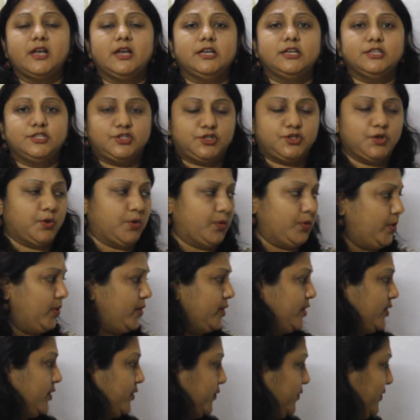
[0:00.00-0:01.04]
So
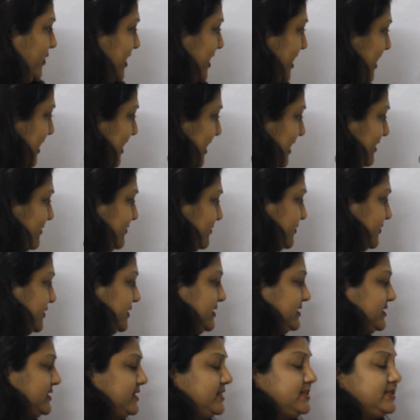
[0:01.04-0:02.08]
we have
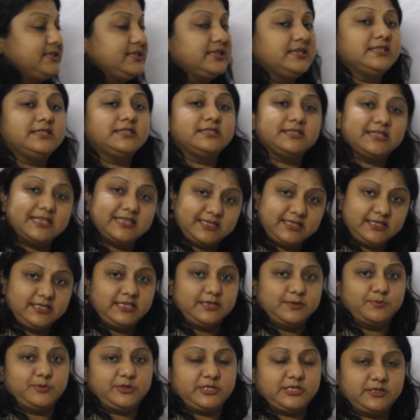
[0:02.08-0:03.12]
this
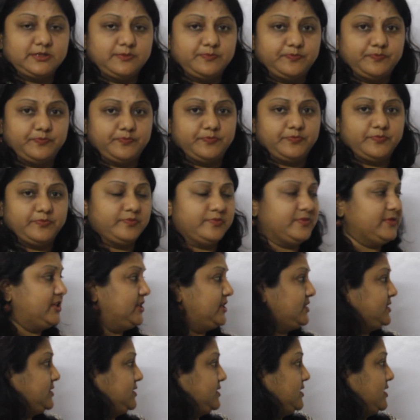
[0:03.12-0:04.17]
systems, there
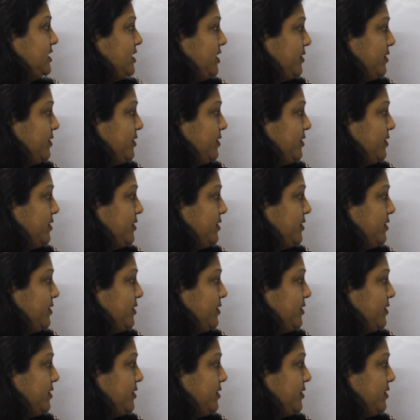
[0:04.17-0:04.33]
is